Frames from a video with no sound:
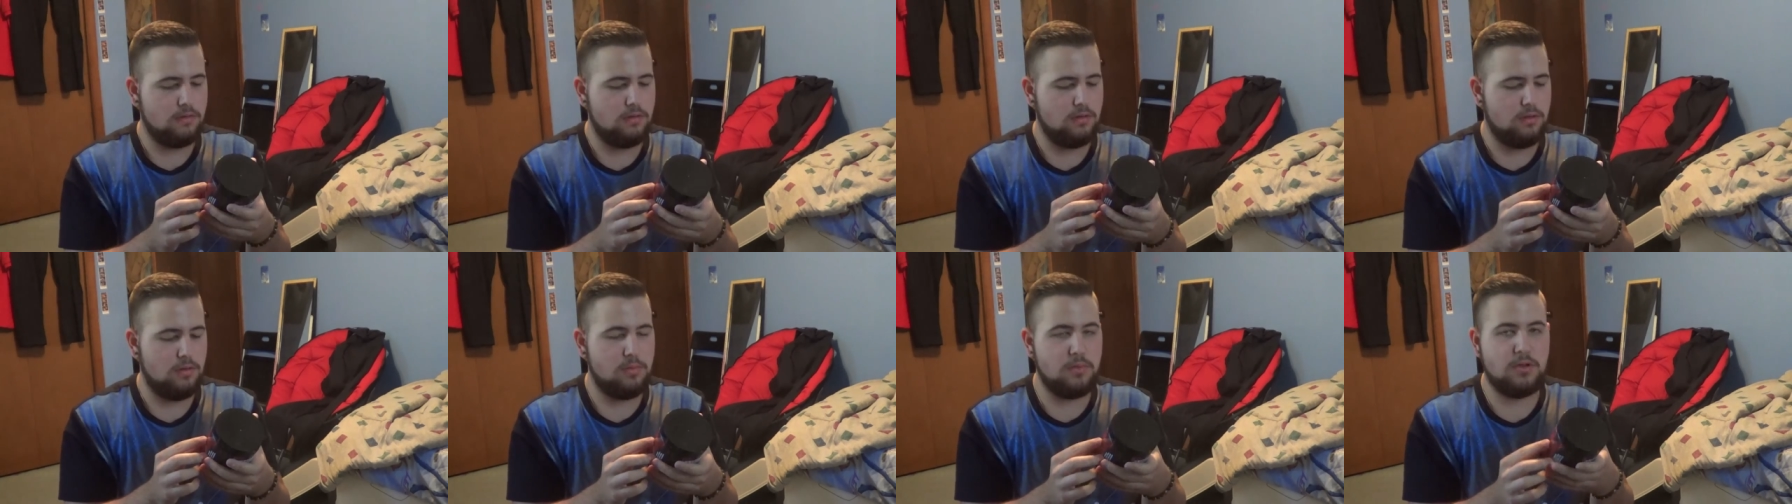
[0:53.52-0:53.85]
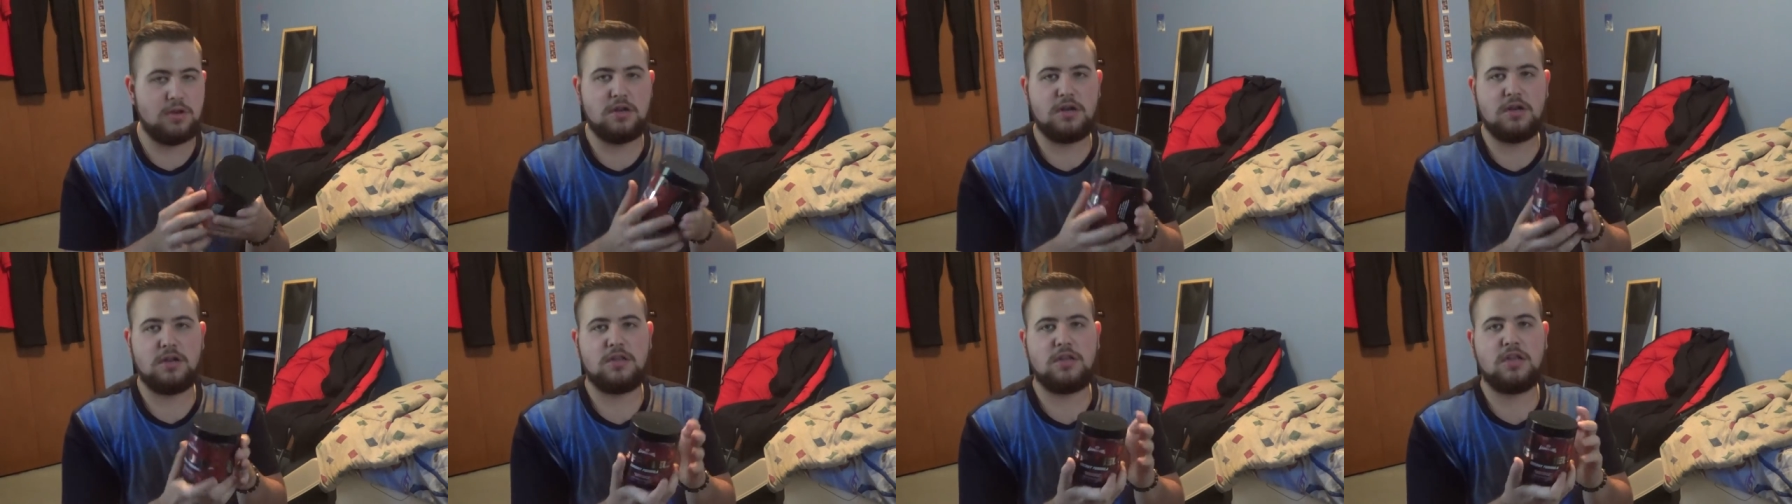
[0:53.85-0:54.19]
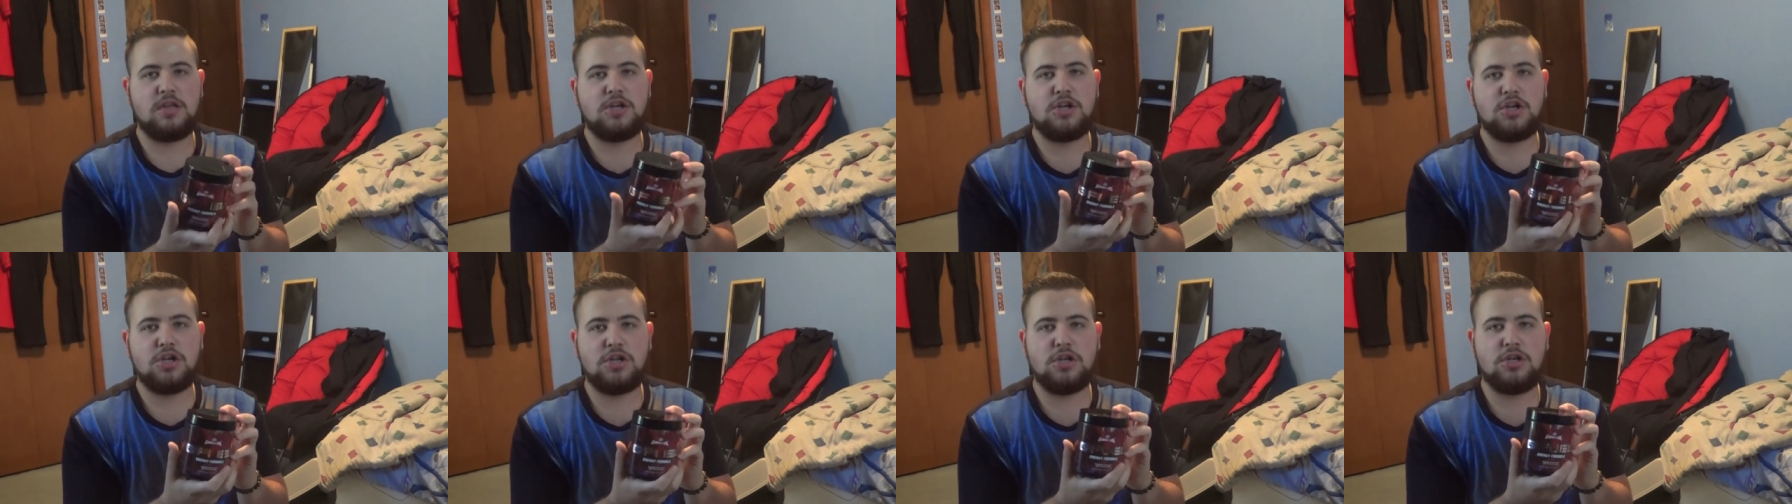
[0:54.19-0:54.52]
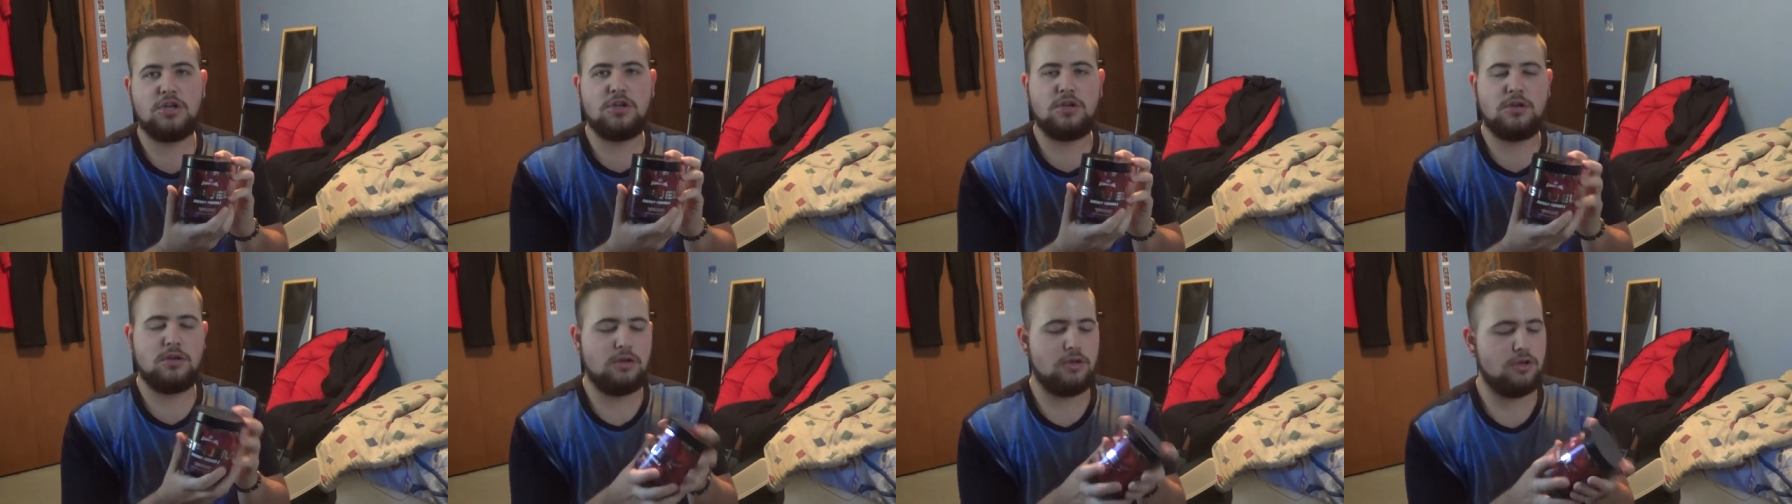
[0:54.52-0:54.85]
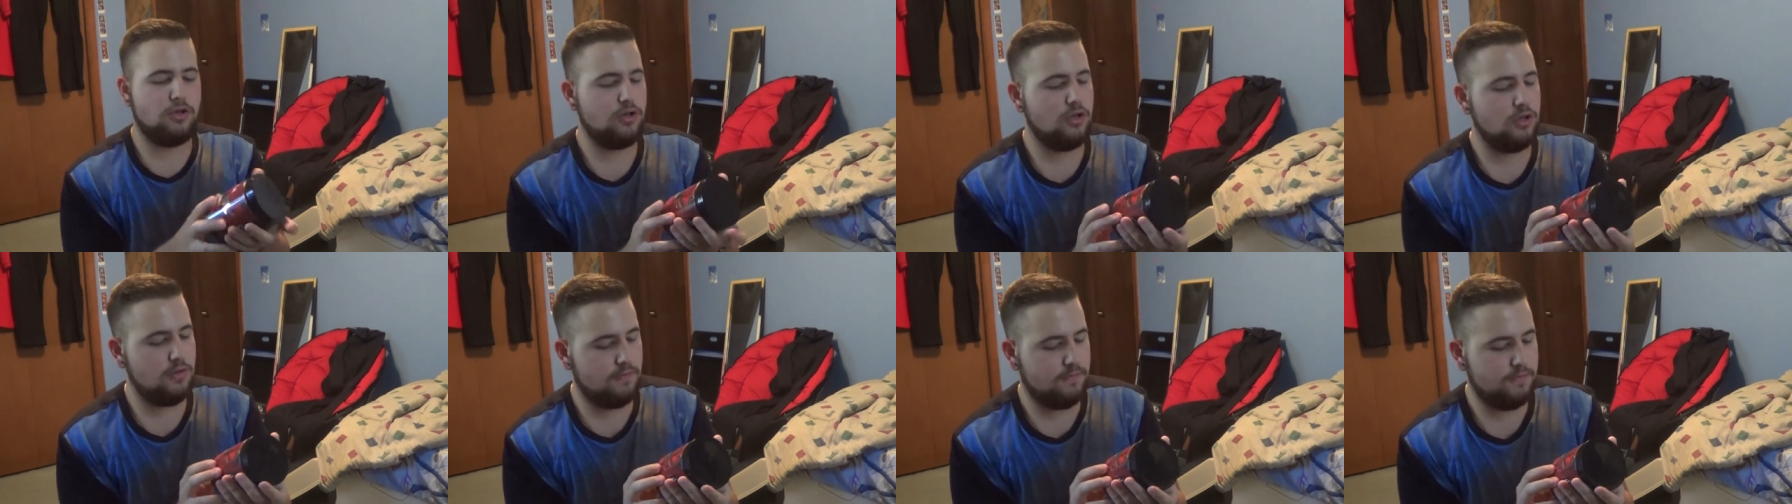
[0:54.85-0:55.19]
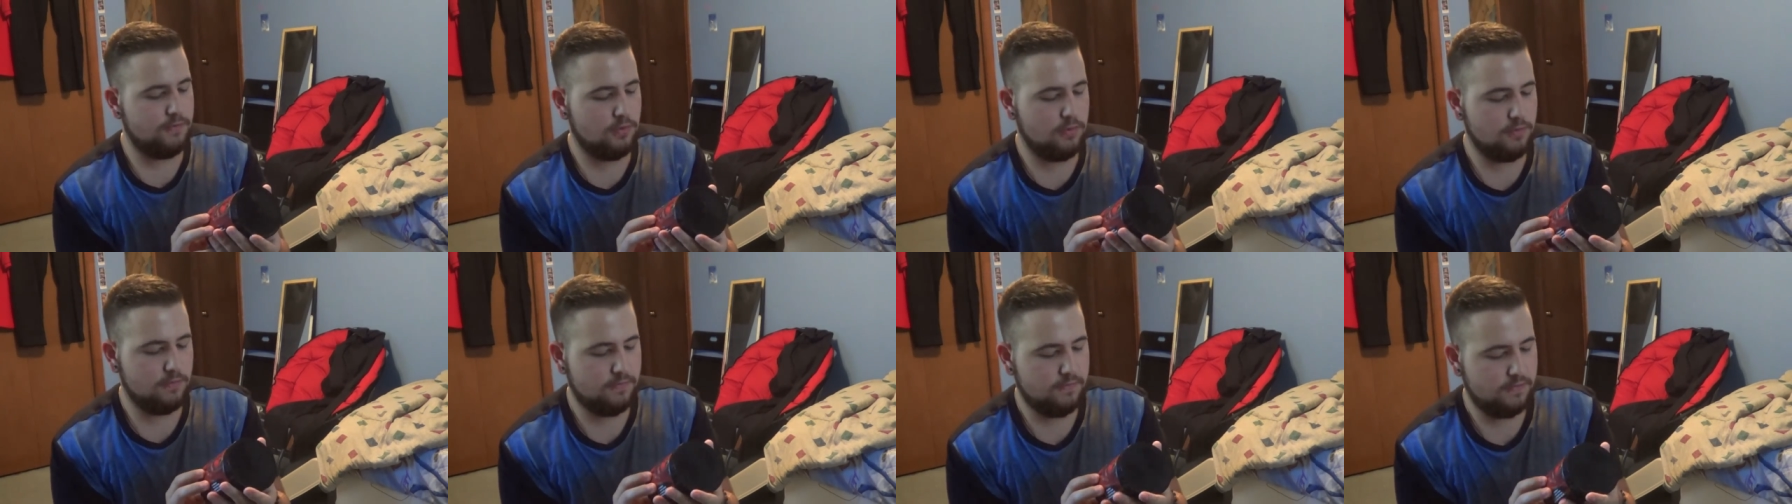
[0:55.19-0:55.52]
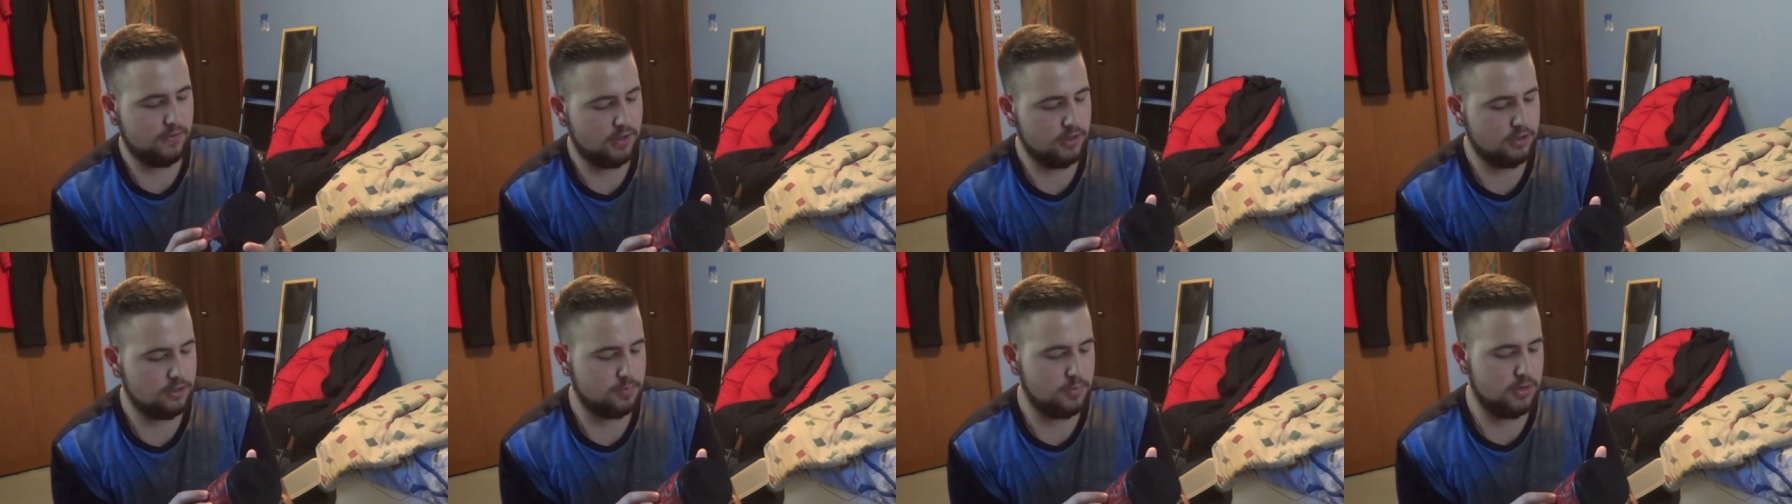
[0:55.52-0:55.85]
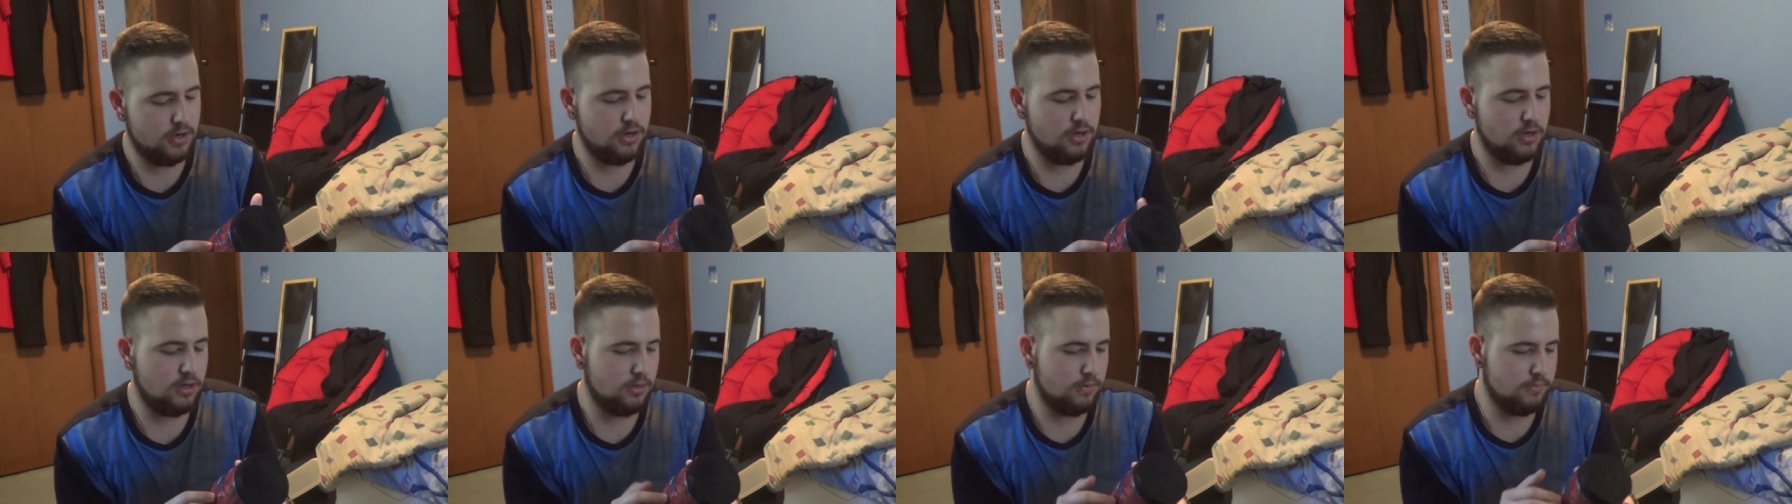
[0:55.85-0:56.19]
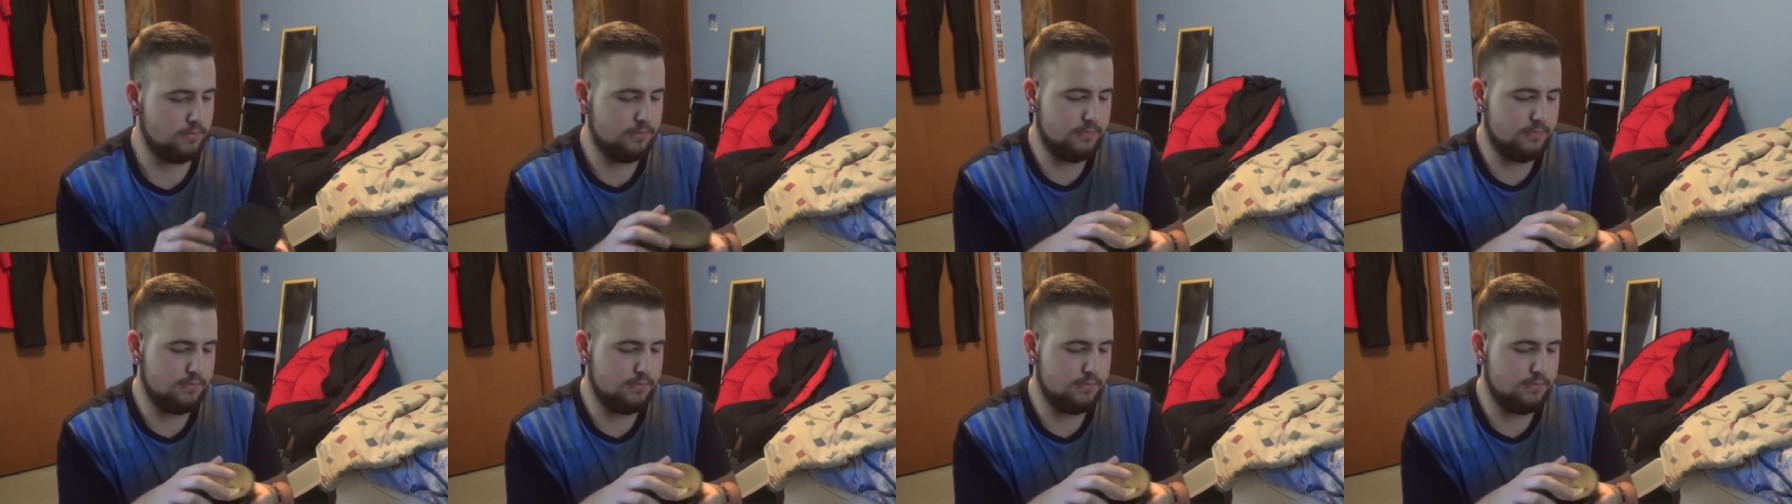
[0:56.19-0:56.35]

Limited edition G Fuel FaZe Berry.